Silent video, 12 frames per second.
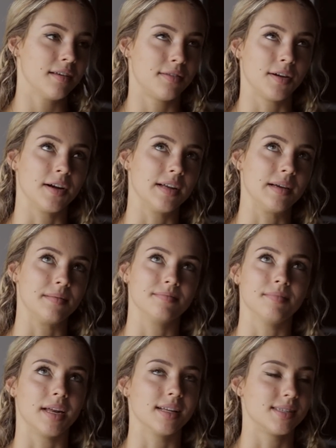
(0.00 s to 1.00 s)
30
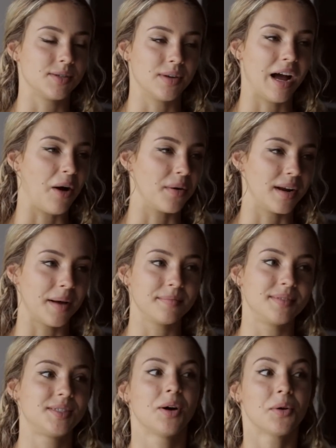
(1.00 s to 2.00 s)
minutes to an hour, and
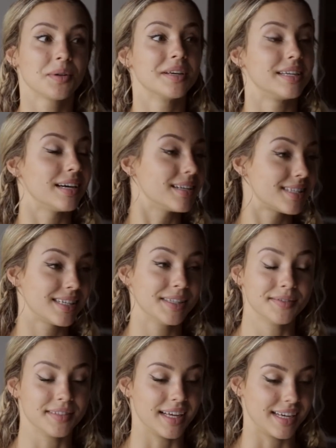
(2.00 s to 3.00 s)
I'm totally guilty
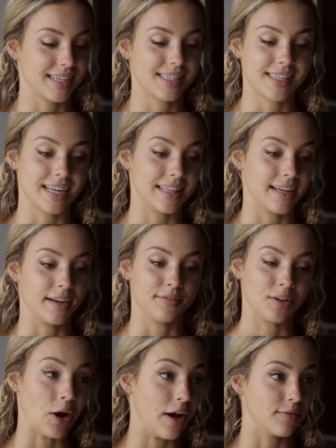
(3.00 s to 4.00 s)
of like sitting there
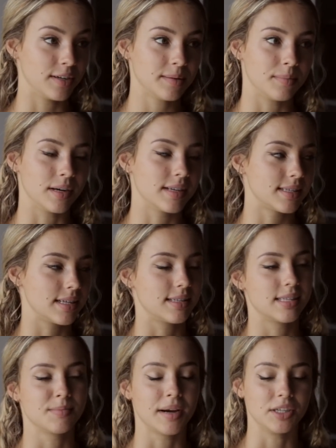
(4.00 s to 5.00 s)
forever, but
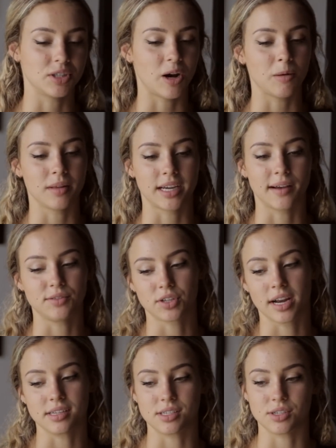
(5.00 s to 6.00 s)
since it's my job, like I've
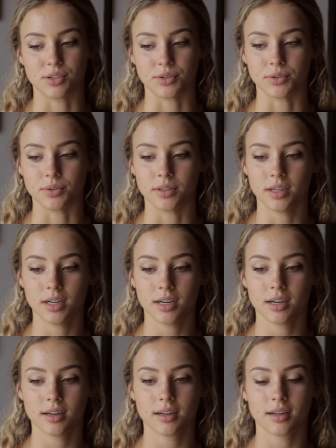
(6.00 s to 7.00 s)
tried to
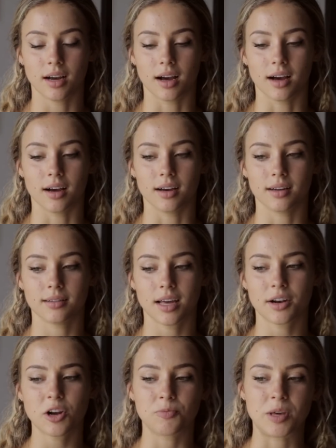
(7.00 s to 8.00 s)
I
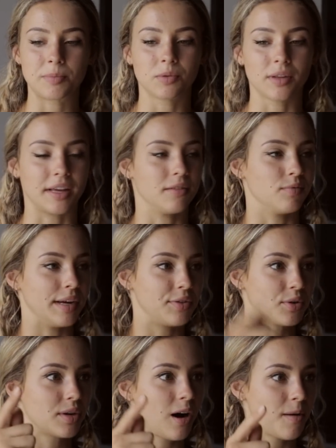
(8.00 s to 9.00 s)
don't know, people like read
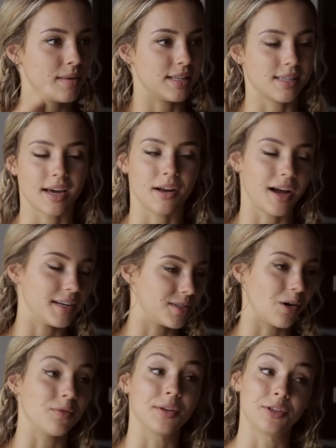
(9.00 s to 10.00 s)
through comments. I
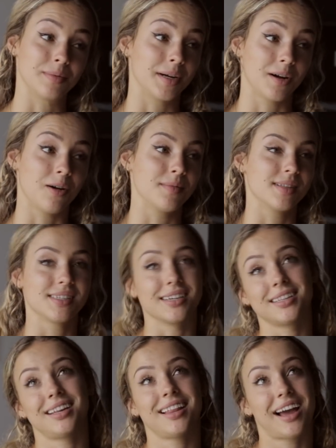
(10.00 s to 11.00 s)
don't read through my comments.
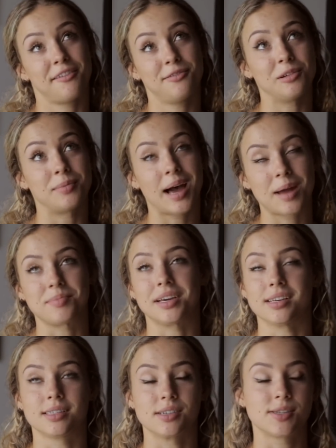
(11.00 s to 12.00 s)
Like, I feel bad
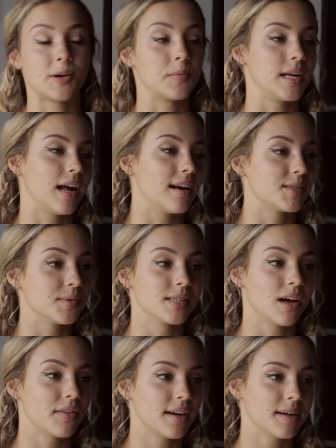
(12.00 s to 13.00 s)
because there's so many nice
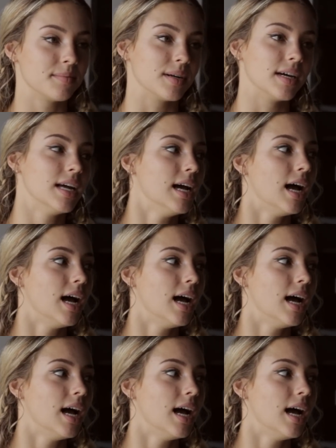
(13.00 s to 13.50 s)
ones on there, but